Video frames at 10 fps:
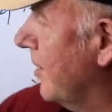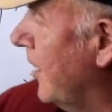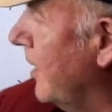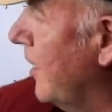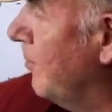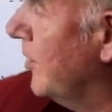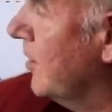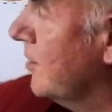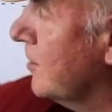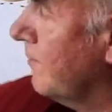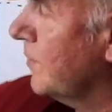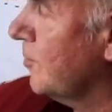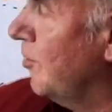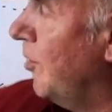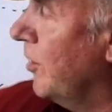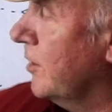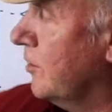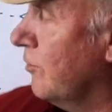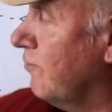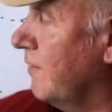That number is divisible by
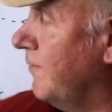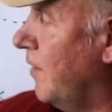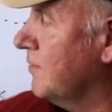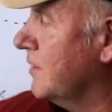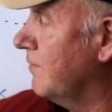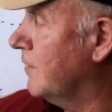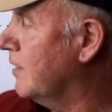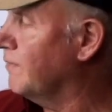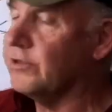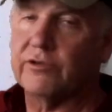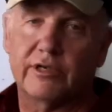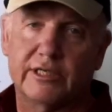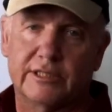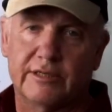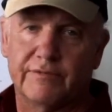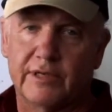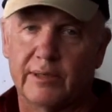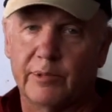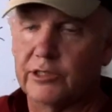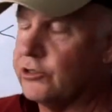2, 3, 5, 7, 11, 13,
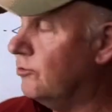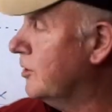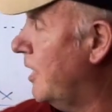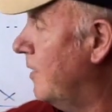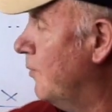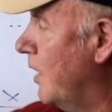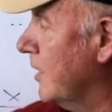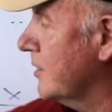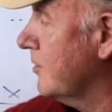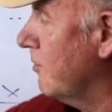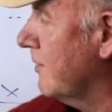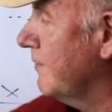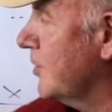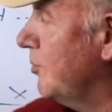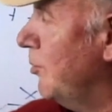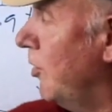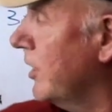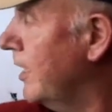17, but as soon as you add 1, it's not divisible by